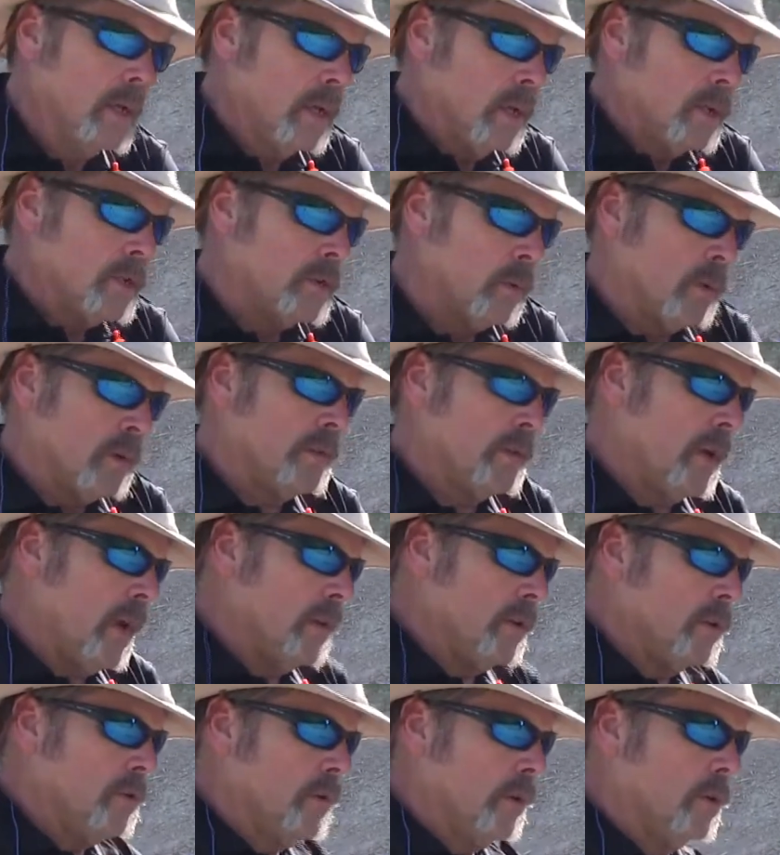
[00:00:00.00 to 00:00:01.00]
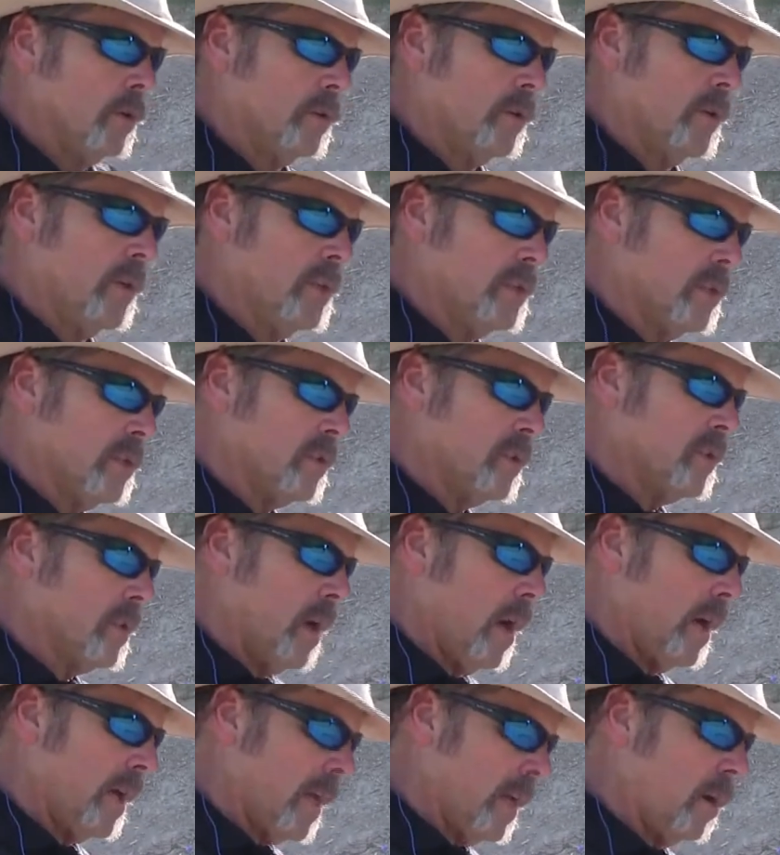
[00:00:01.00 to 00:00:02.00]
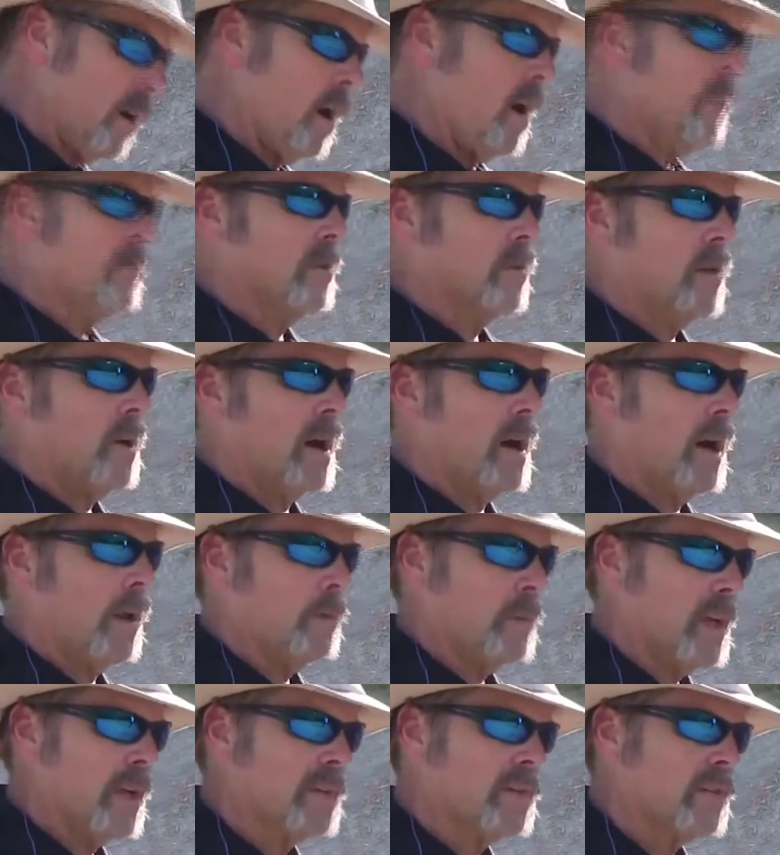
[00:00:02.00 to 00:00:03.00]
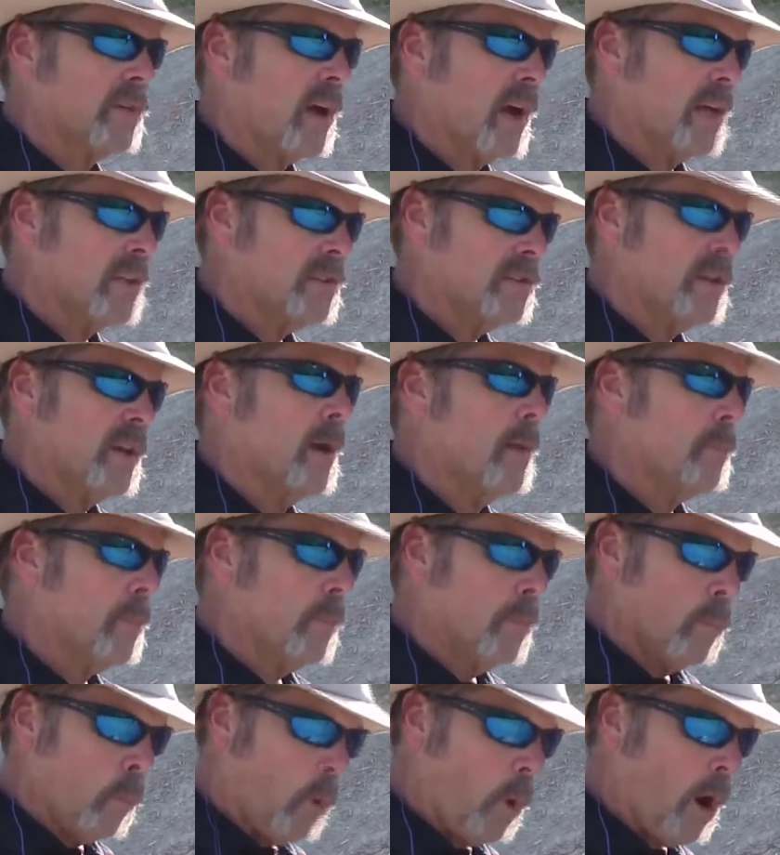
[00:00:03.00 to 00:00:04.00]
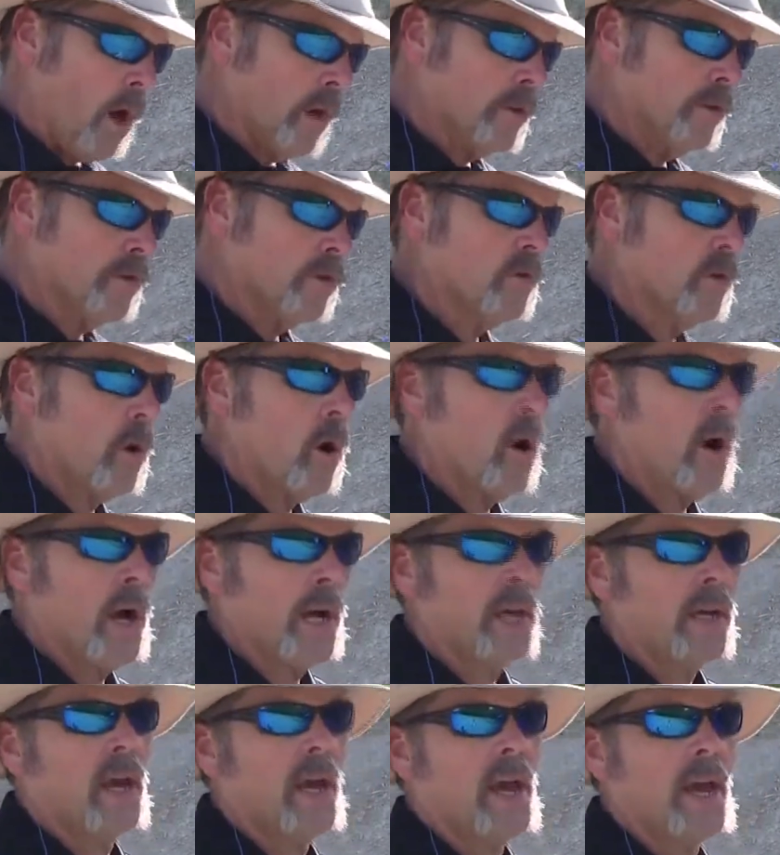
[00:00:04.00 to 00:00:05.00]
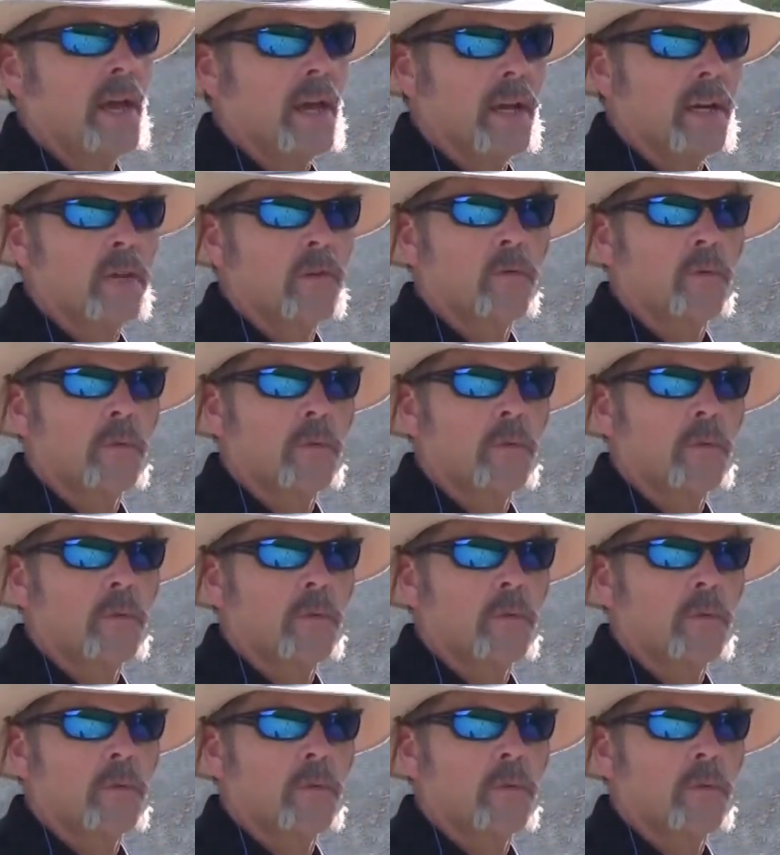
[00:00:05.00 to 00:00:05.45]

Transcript: So once again, the drill teaches getting off the line with that side step while you're drawing, and